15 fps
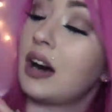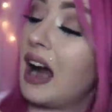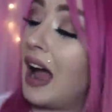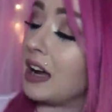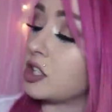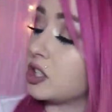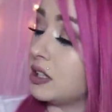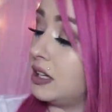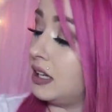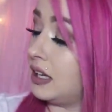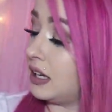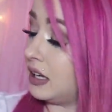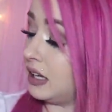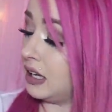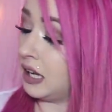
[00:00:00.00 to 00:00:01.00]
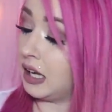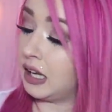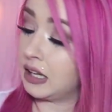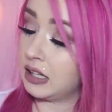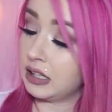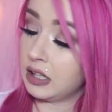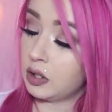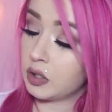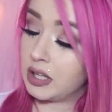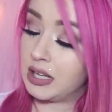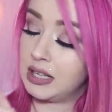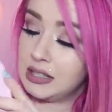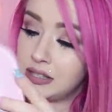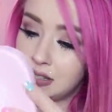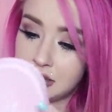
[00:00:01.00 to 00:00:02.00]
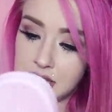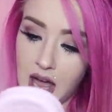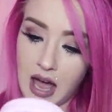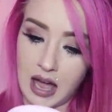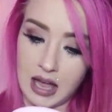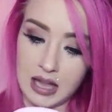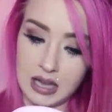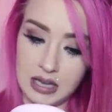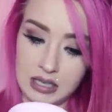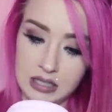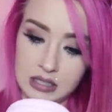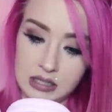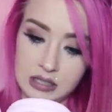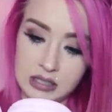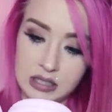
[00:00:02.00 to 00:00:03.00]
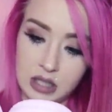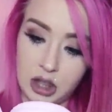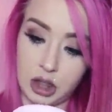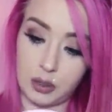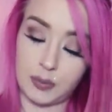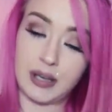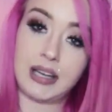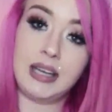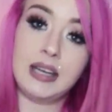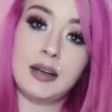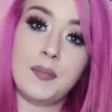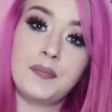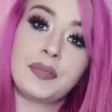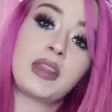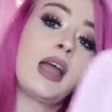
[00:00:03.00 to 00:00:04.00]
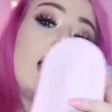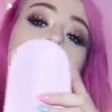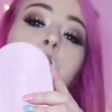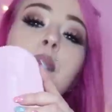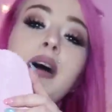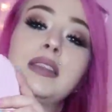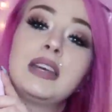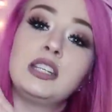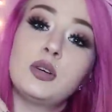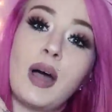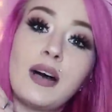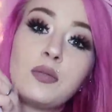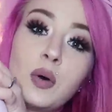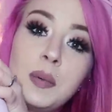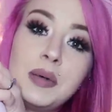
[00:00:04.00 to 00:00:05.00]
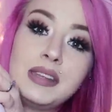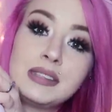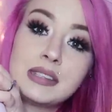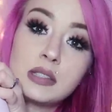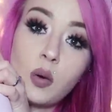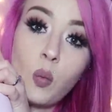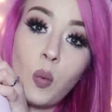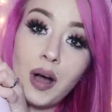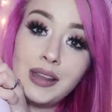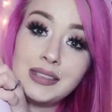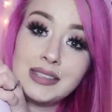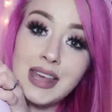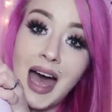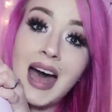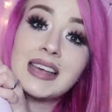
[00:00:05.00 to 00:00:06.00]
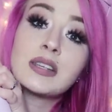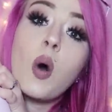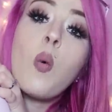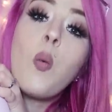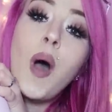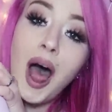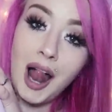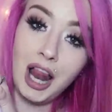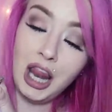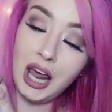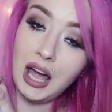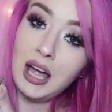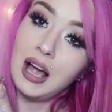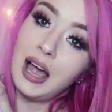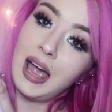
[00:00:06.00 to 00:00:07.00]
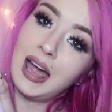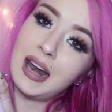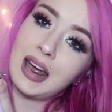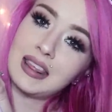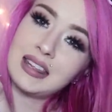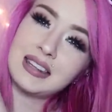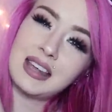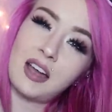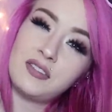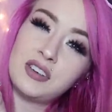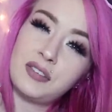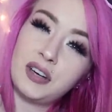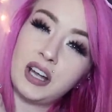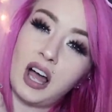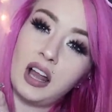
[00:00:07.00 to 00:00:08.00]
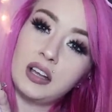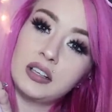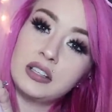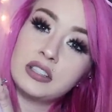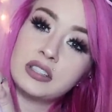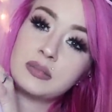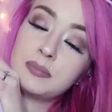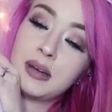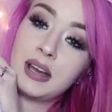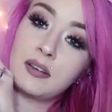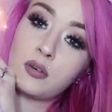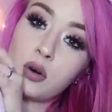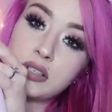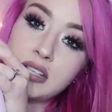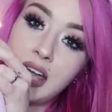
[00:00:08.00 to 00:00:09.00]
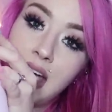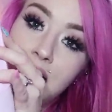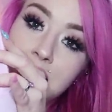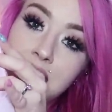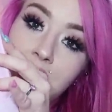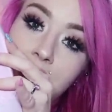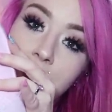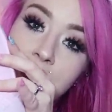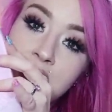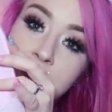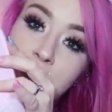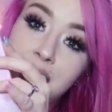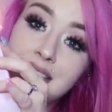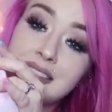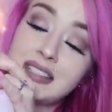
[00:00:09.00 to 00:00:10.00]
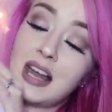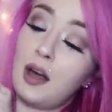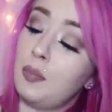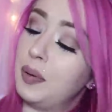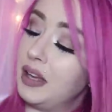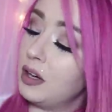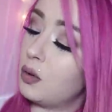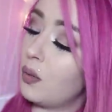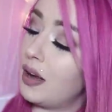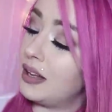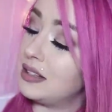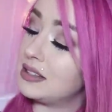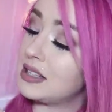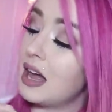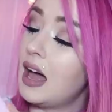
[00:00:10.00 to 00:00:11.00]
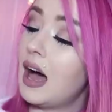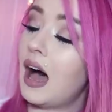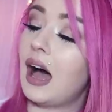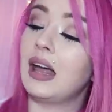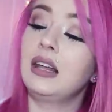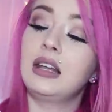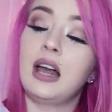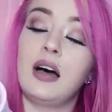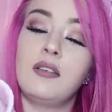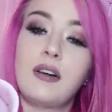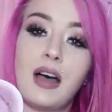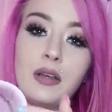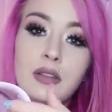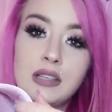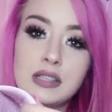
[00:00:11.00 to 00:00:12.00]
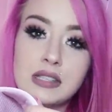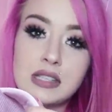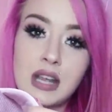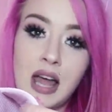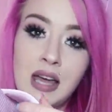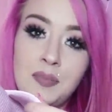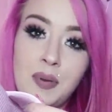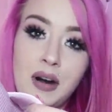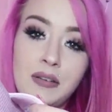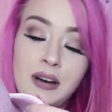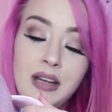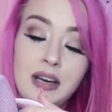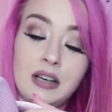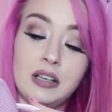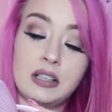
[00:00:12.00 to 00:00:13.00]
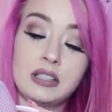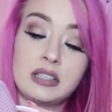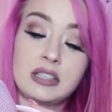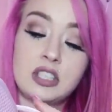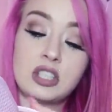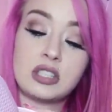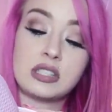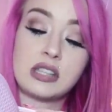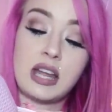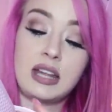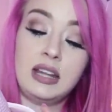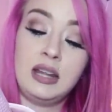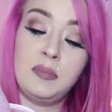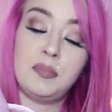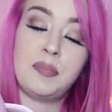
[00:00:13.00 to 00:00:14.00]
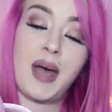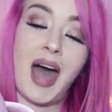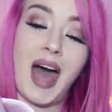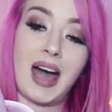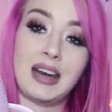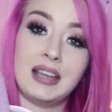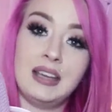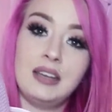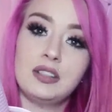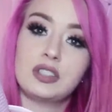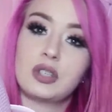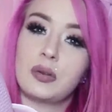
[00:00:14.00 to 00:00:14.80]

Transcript: are actually the little kids size 3. But they do have women's ones as well. And I think they have different colors, but of course I had to have these pastel pink ones. I love how this slide part right here is just slightly padded,